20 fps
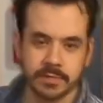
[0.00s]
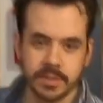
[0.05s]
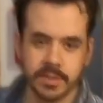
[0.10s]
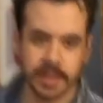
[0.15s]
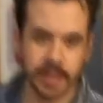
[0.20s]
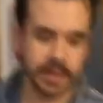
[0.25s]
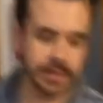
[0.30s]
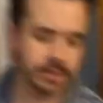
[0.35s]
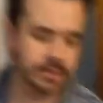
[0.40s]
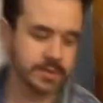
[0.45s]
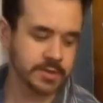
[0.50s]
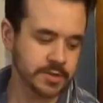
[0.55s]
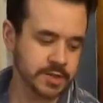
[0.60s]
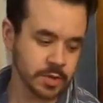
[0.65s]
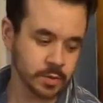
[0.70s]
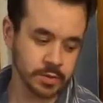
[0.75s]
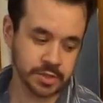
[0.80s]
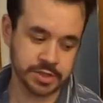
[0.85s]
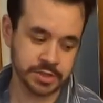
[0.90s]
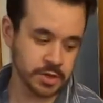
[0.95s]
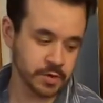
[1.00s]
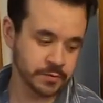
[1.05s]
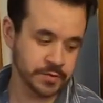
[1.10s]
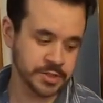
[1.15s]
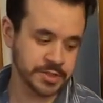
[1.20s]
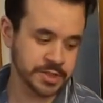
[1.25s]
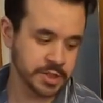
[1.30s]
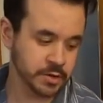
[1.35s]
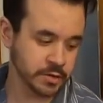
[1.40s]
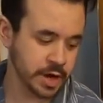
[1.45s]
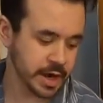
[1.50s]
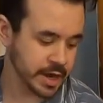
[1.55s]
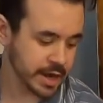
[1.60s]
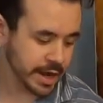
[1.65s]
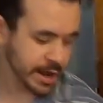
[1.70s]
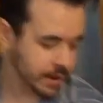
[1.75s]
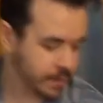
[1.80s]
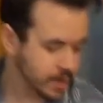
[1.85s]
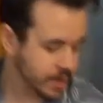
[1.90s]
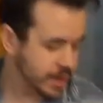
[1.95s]
duh. So we're two for two right
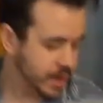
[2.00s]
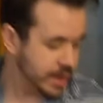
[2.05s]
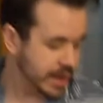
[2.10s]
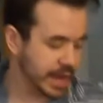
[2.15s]
now.